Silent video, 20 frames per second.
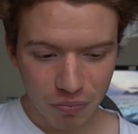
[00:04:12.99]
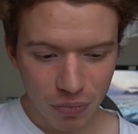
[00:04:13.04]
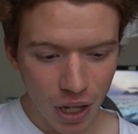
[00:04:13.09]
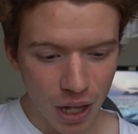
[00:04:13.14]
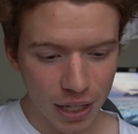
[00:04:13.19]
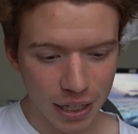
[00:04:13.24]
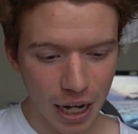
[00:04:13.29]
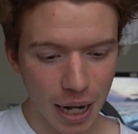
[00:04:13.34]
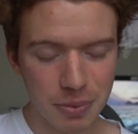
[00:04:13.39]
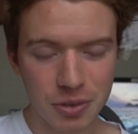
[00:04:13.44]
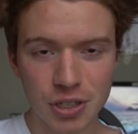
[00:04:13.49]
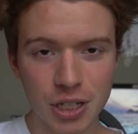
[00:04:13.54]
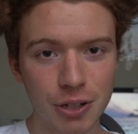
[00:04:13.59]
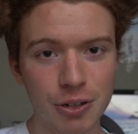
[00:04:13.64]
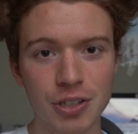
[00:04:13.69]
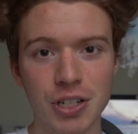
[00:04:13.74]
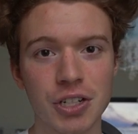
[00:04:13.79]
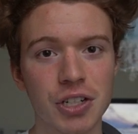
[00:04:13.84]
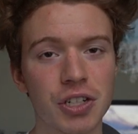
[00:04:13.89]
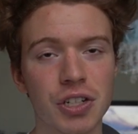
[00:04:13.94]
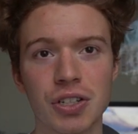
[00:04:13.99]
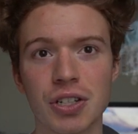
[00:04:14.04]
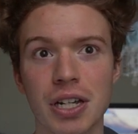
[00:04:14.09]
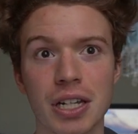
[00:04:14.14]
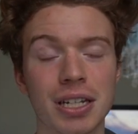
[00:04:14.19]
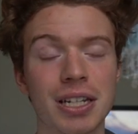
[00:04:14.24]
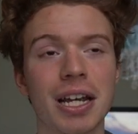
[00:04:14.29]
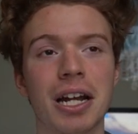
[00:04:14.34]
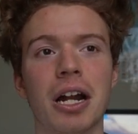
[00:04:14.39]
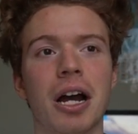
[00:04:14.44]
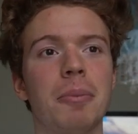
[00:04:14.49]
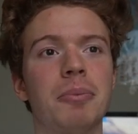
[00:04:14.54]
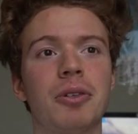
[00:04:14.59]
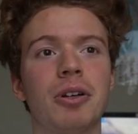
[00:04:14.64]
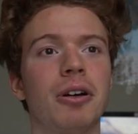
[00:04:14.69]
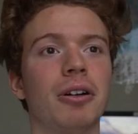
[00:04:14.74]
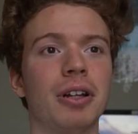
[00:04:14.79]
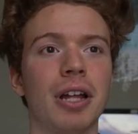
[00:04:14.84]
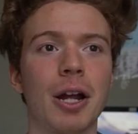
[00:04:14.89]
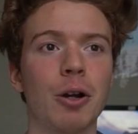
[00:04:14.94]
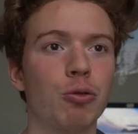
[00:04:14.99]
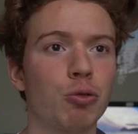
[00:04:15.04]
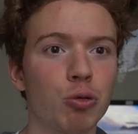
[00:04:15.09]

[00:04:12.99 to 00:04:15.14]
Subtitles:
Like, I'm serious, he should just, like, get up there and, like,